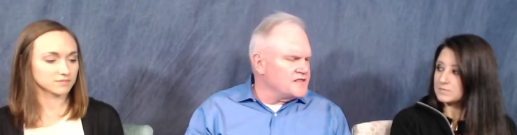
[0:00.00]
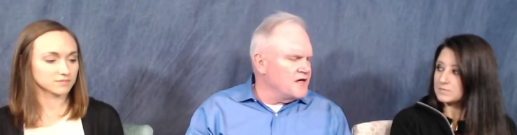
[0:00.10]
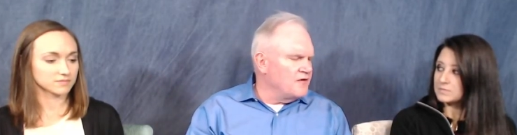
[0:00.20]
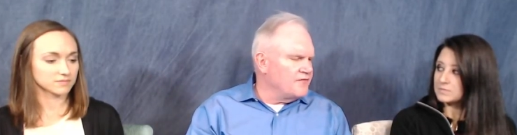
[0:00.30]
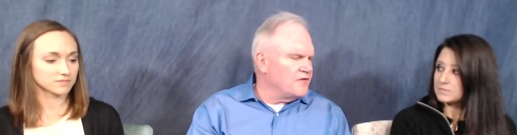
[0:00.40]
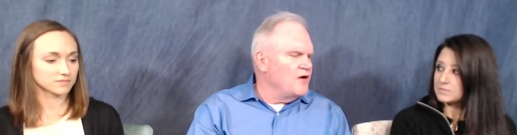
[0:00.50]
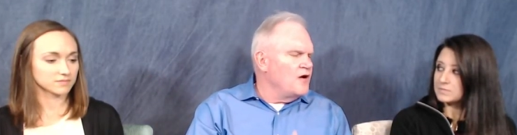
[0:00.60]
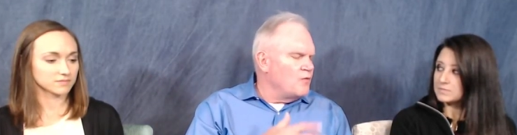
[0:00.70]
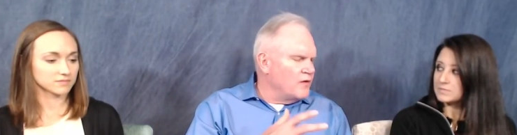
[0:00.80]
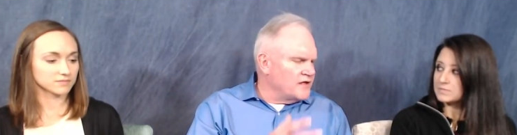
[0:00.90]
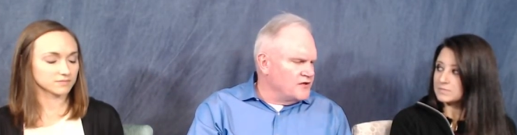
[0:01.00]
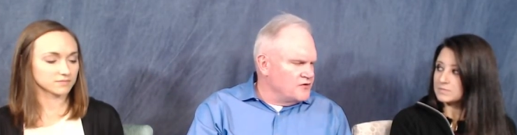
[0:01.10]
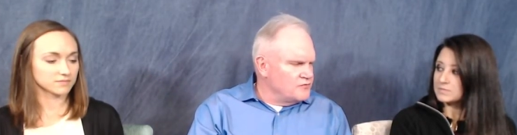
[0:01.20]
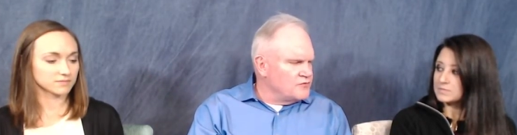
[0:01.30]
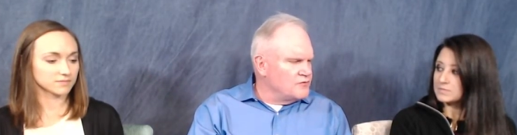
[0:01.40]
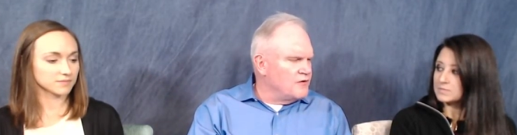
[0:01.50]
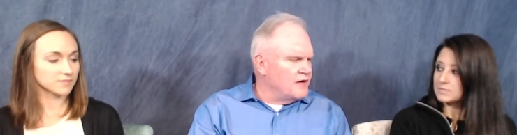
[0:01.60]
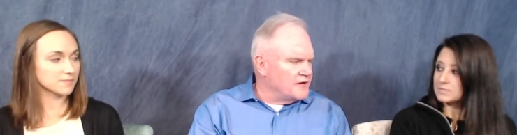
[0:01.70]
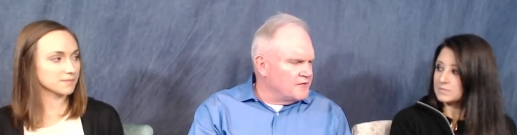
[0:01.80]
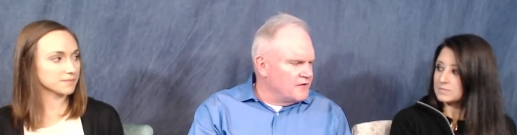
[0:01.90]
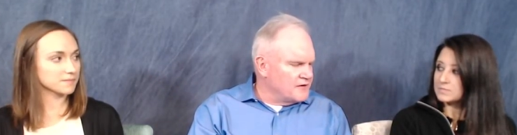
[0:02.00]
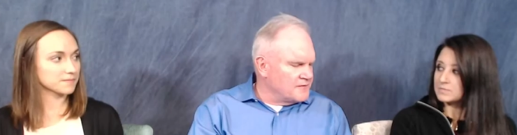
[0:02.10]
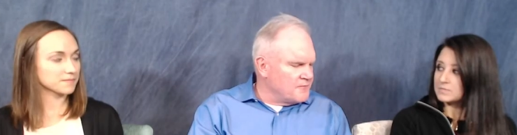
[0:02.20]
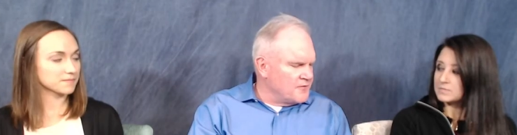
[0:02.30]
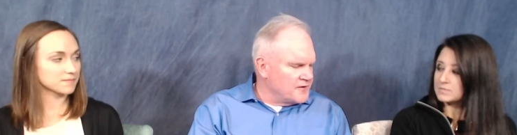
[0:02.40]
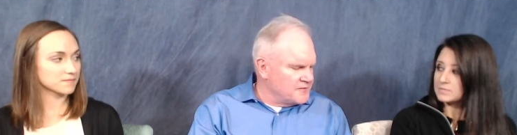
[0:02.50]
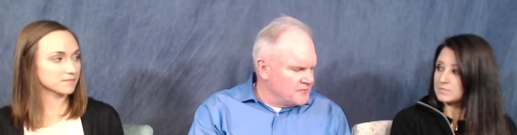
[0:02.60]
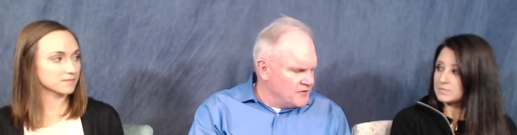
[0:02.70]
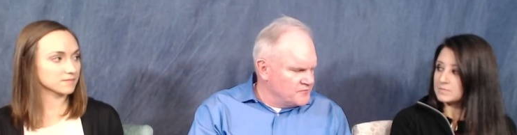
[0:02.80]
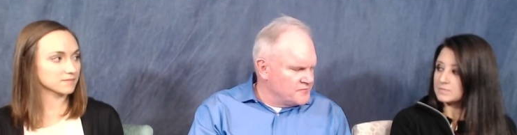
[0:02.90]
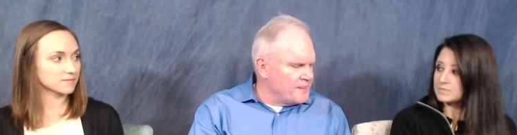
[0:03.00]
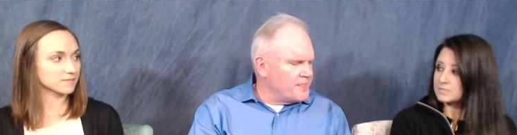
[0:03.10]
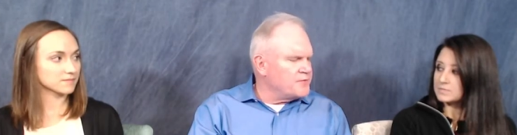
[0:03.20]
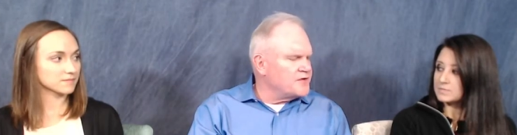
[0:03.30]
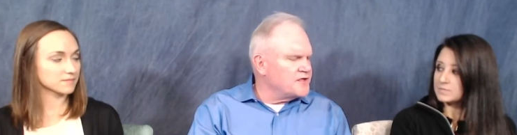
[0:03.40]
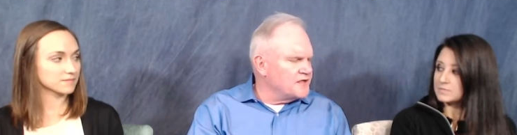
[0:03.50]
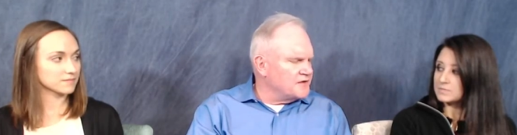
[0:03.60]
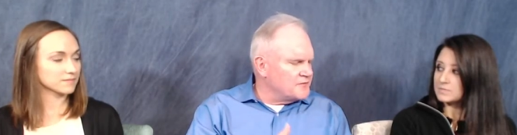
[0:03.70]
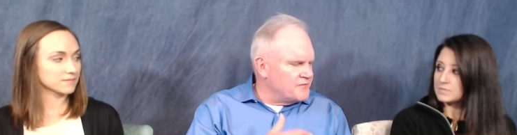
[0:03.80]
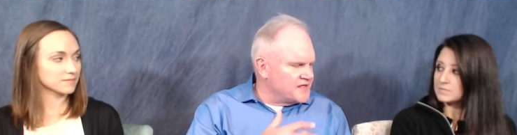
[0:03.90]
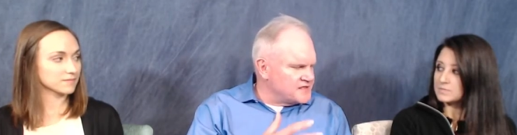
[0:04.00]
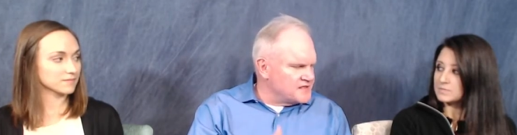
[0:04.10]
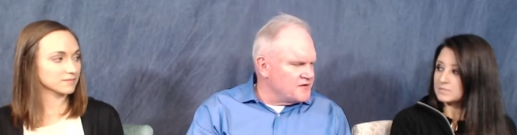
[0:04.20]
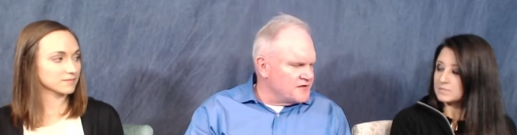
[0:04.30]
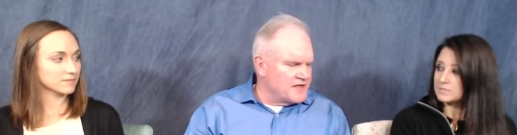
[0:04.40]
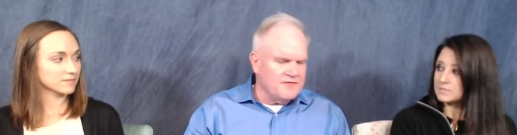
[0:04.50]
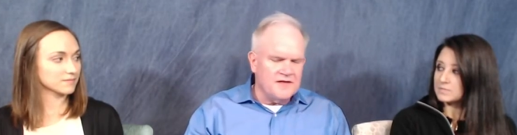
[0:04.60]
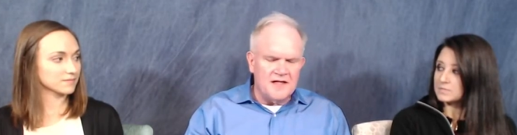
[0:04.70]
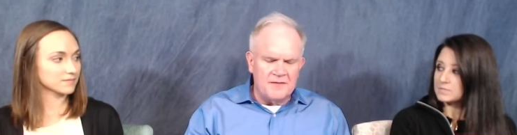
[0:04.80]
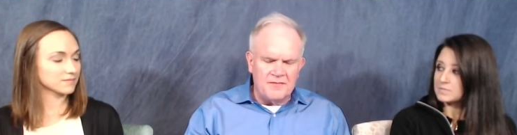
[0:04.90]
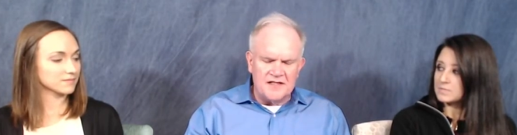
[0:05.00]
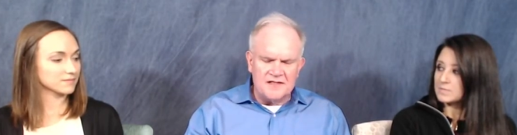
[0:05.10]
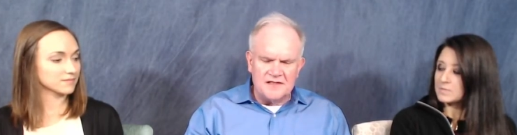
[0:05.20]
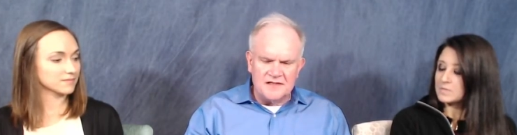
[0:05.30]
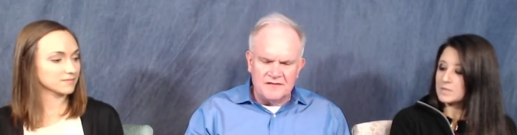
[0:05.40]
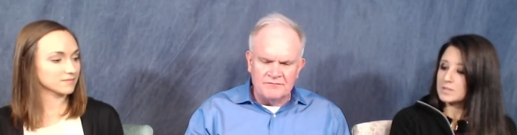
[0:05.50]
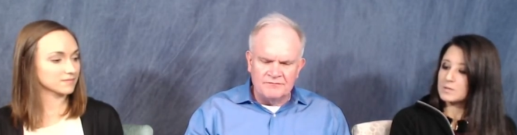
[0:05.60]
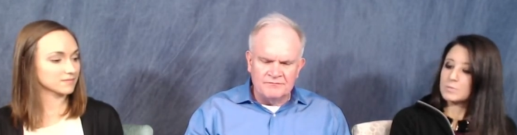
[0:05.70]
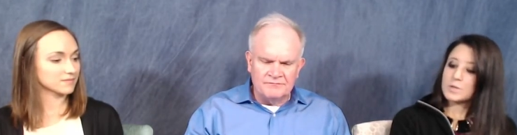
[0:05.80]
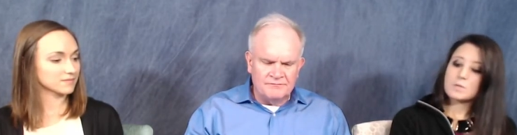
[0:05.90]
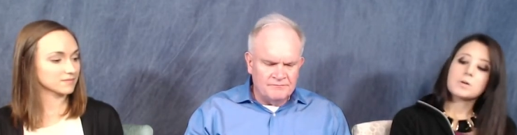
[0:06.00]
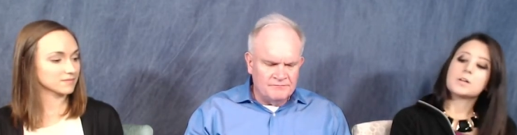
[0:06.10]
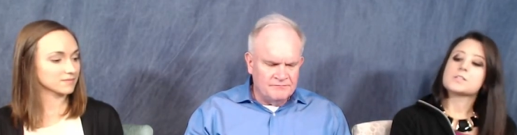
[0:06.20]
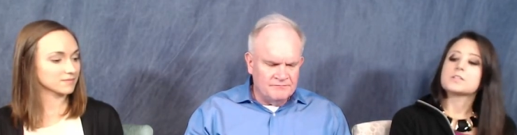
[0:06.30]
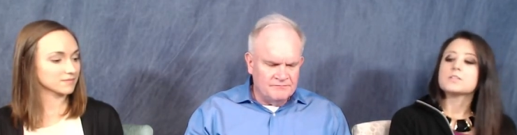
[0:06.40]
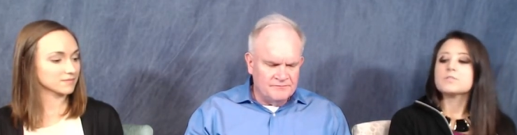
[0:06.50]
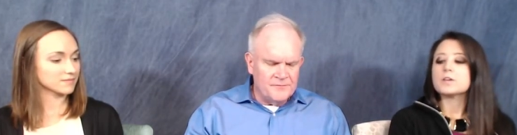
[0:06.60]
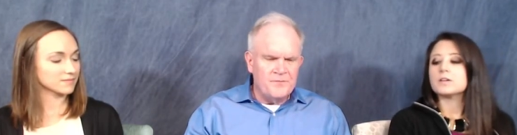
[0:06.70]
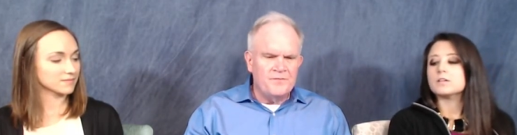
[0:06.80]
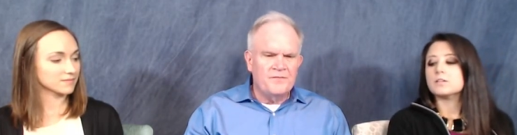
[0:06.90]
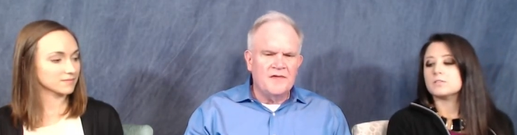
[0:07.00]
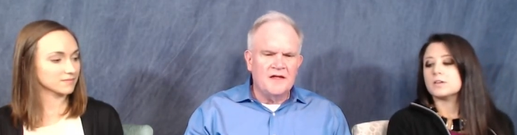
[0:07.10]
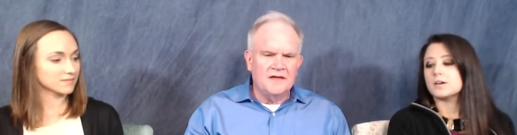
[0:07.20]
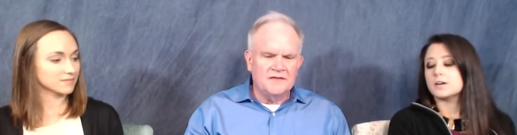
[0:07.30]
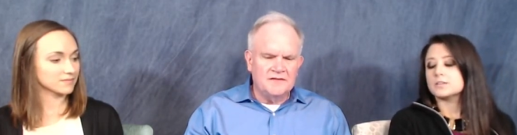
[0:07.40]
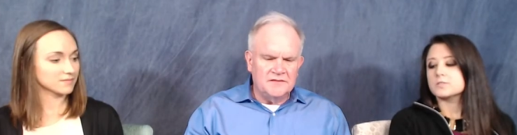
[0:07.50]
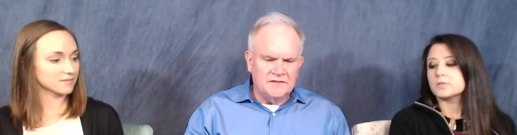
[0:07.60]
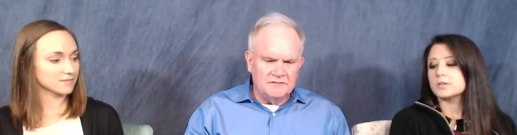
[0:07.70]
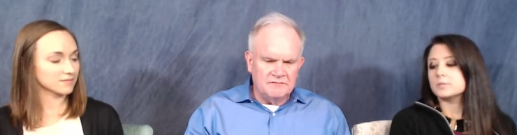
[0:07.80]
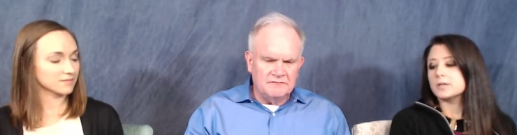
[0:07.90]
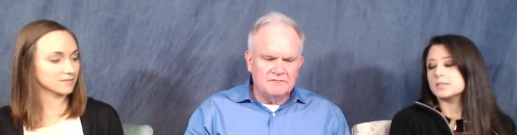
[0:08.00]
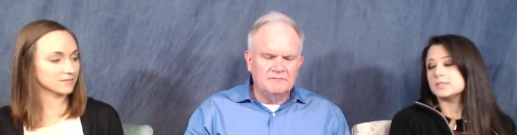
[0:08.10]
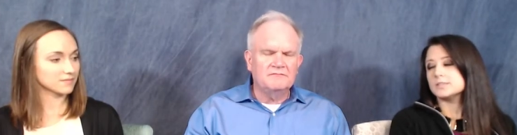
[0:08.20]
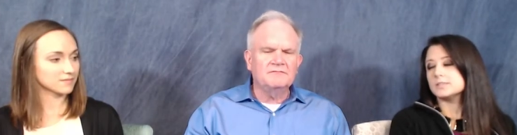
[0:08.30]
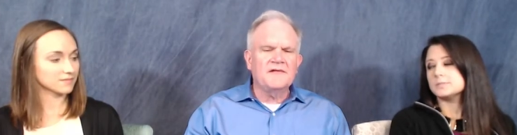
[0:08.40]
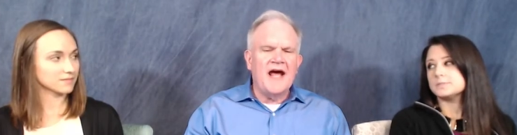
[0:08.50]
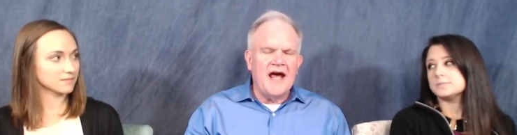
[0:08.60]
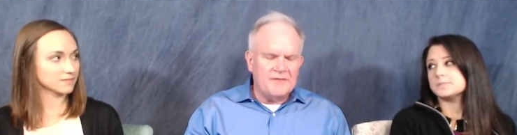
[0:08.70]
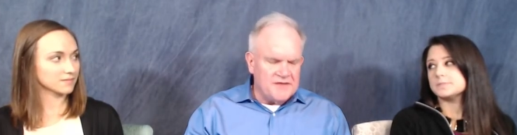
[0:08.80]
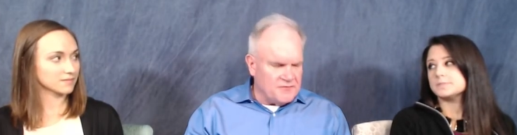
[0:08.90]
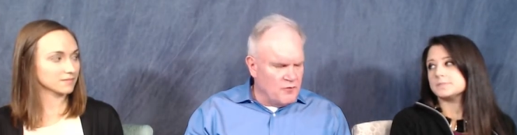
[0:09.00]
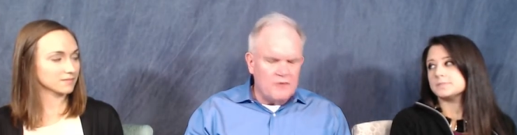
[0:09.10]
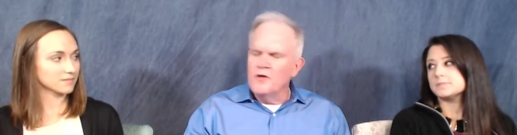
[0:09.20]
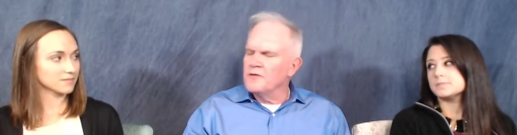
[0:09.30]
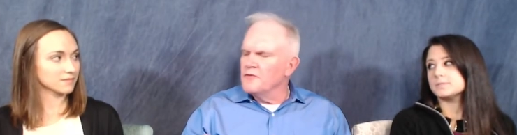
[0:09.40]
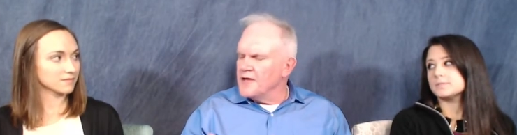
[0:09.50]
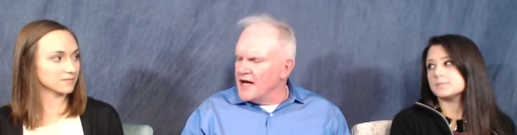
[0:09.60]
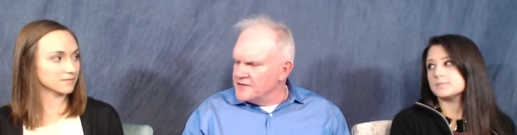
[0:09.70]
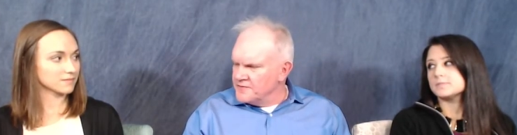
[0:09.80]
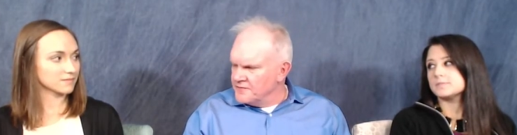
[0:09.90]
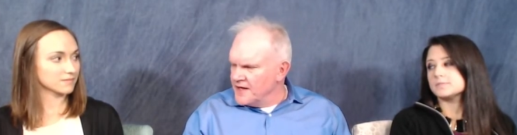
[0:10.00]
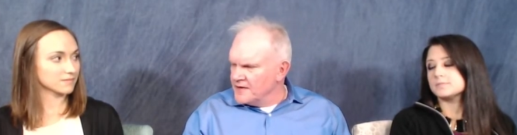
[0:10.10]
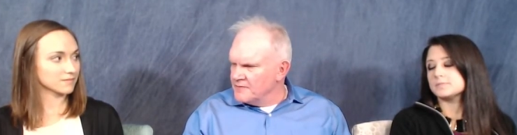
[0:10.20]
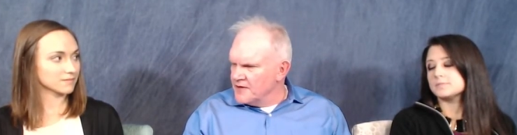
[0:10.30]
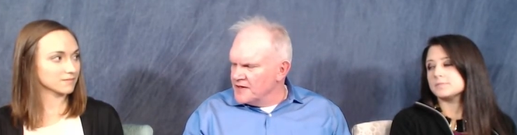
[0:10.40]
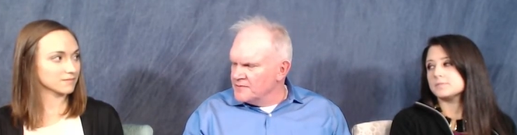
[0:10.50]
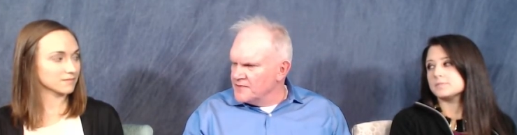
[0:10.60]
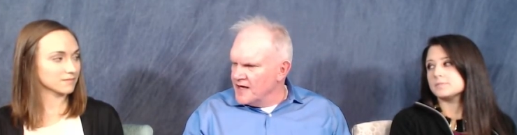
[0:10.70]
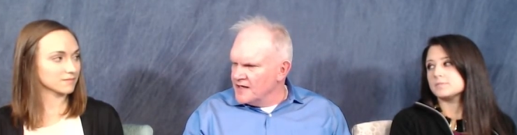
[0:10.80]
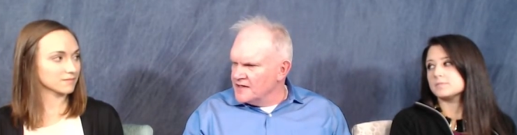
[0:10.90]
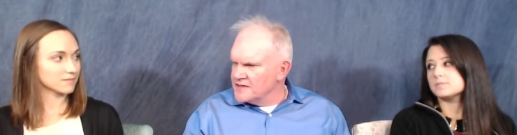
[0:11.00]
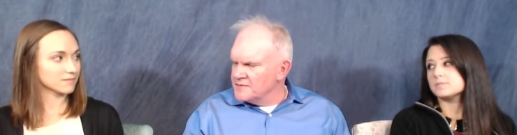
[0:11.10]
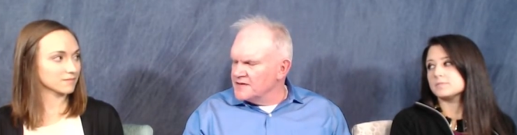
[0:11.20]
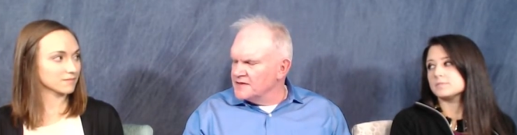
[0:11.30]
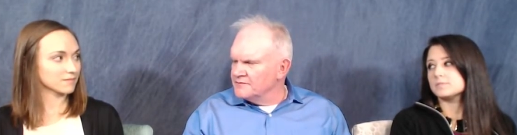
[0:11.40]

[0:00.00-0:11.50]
Speaker 1: However, what can you do on your own particular basis, on an everyday basis?
Speaker 2: Being positive and acts of random kindness.
Speaker 1: Acts of what would acts of random kindness be?